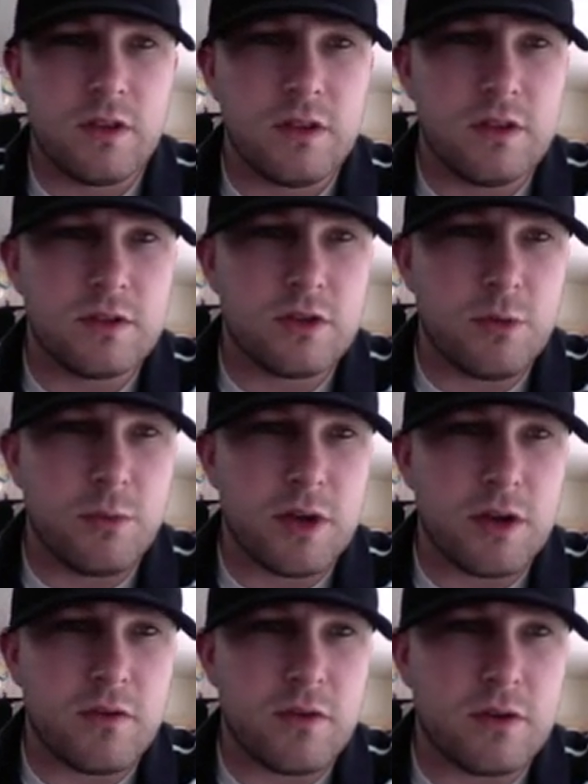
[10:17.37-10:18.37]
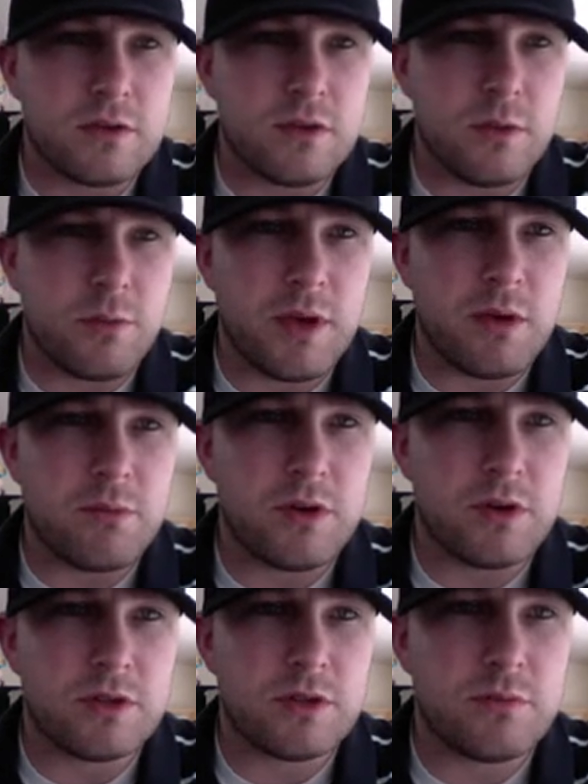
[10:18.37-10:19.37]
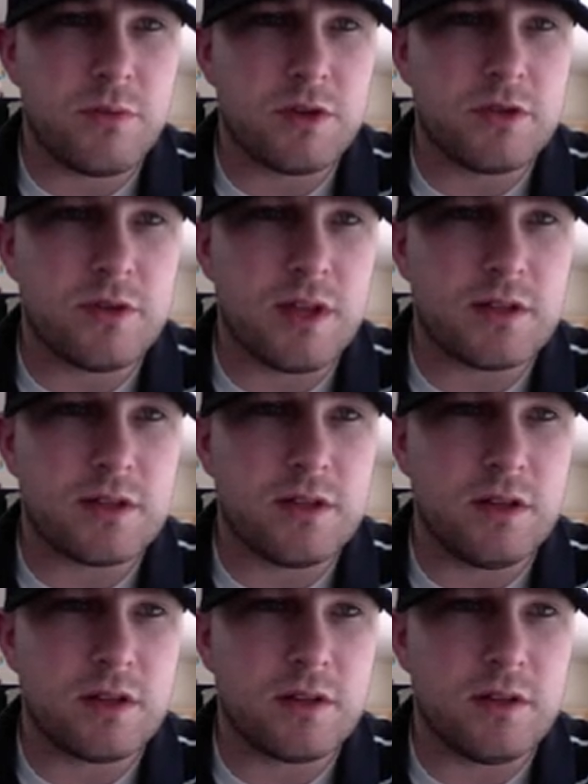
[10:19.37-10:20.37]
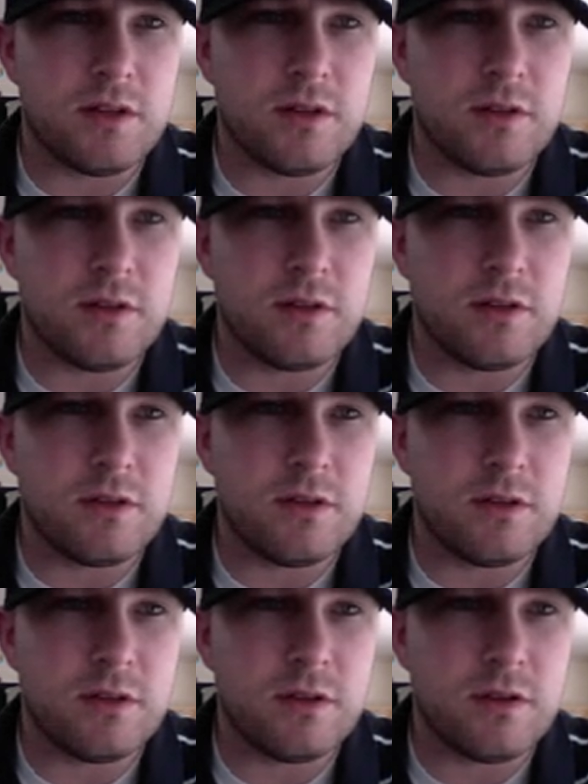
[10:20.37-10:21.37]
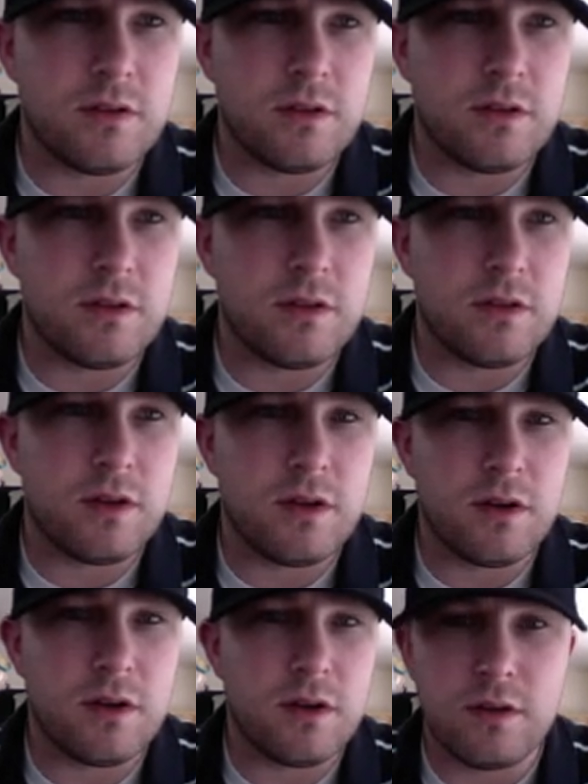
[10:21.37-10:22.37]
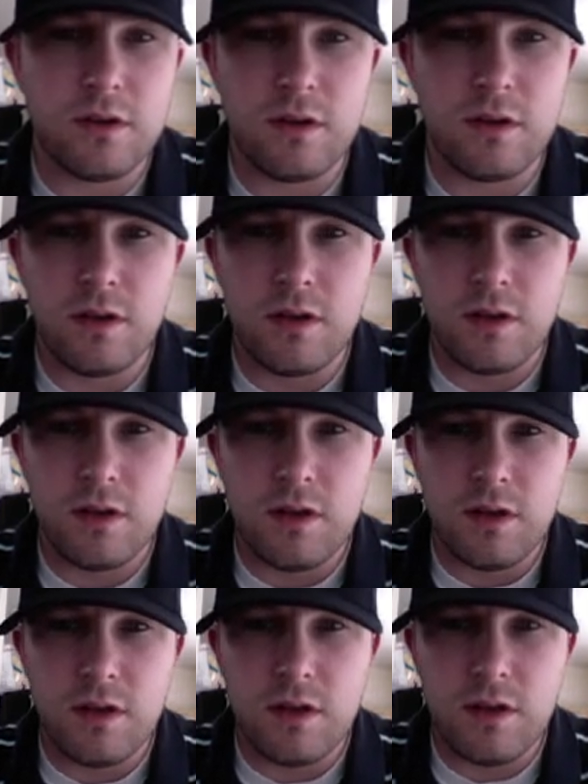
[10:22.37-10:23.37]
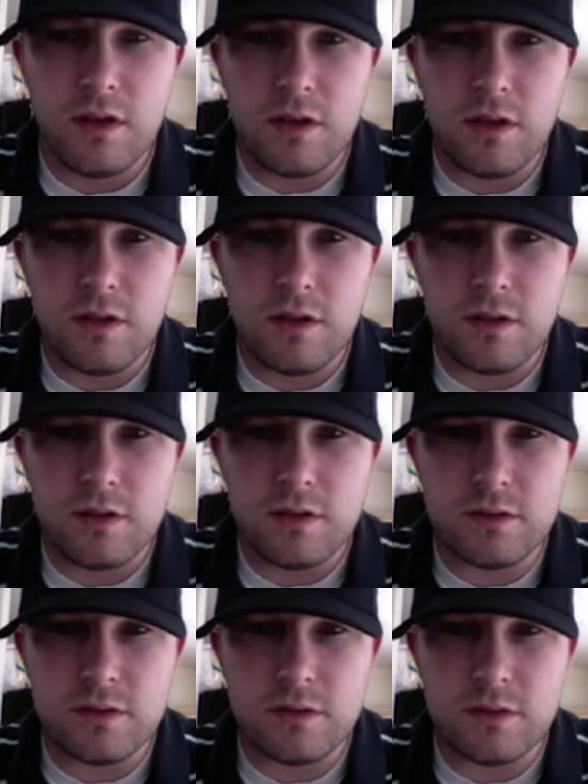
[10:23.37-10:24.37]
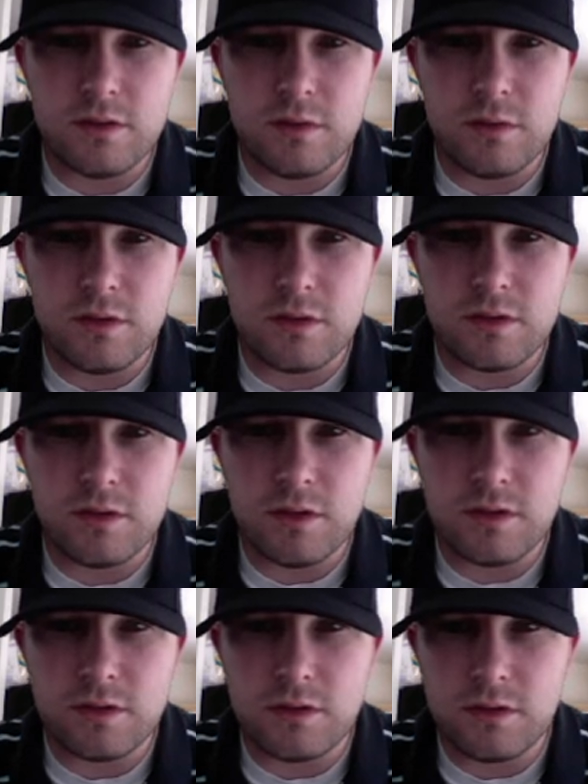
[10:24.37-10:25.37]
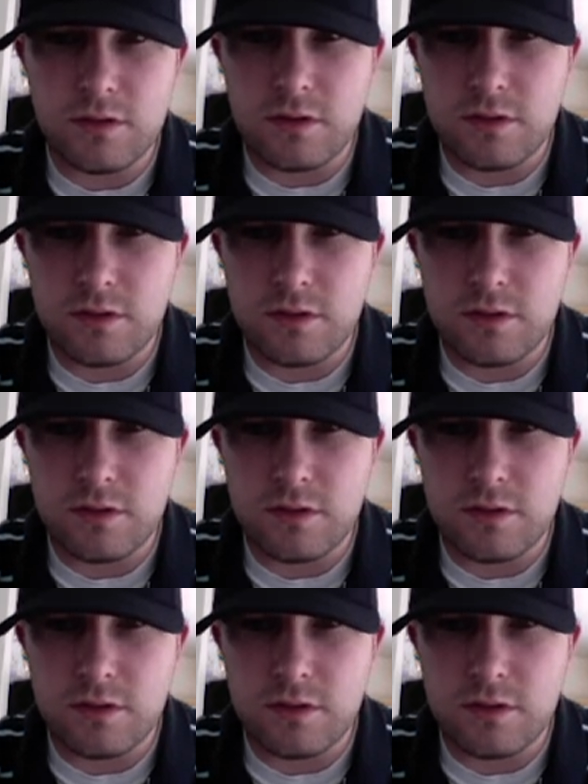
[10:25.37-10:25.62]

Let's go back over to the paintbrush. Make sure that's clicked there. And let's see what this does.